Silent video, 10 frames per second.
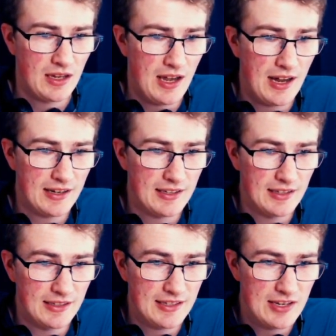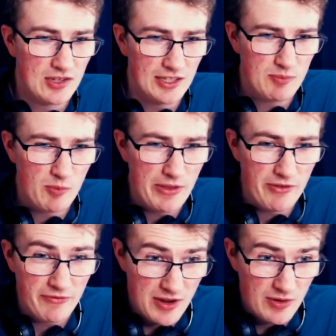Can you tell us more about the
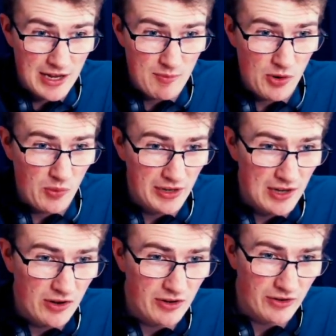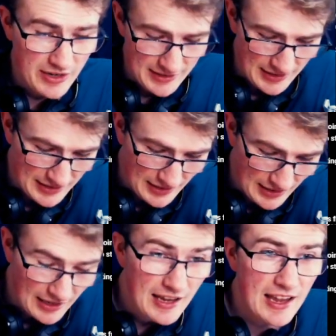video game you're working on, or is it
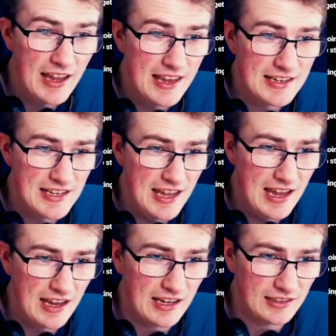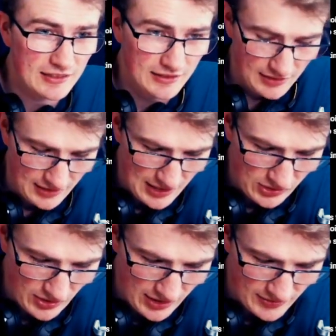NDA? Adriana